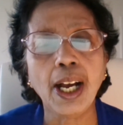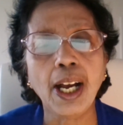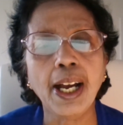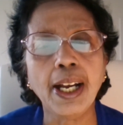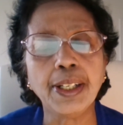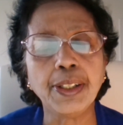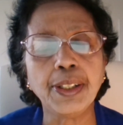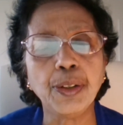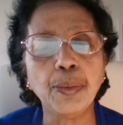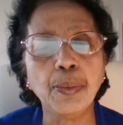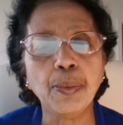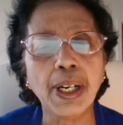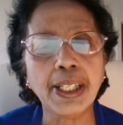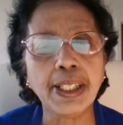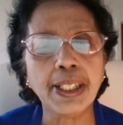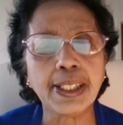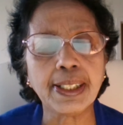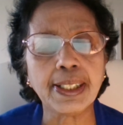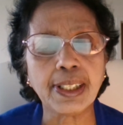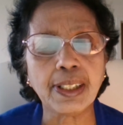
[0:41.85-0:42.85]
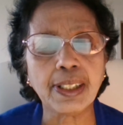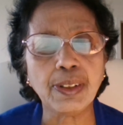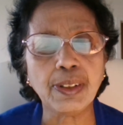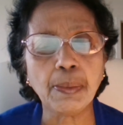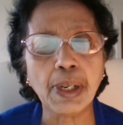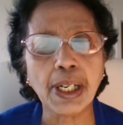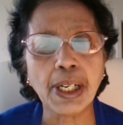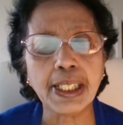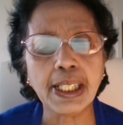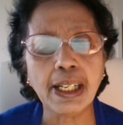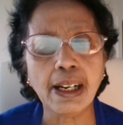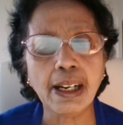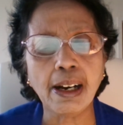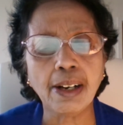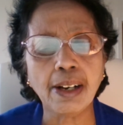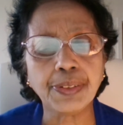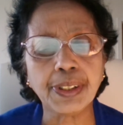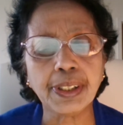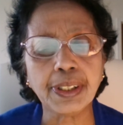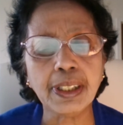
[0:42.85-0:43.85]
and you might receive the money
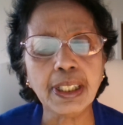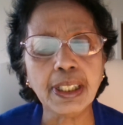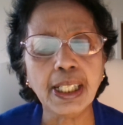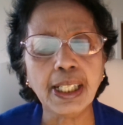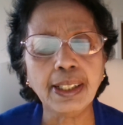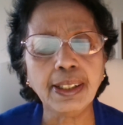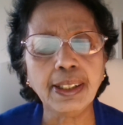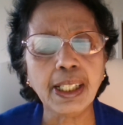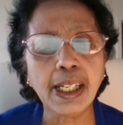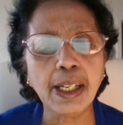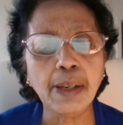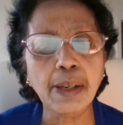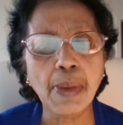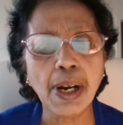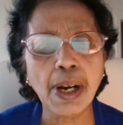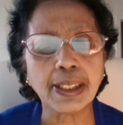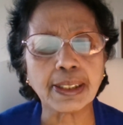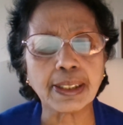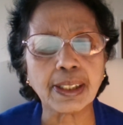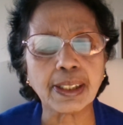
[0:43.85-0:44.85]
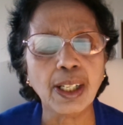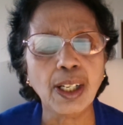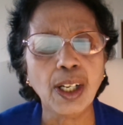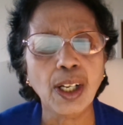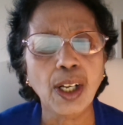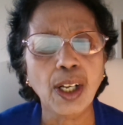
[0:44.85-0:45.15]
after 3 months.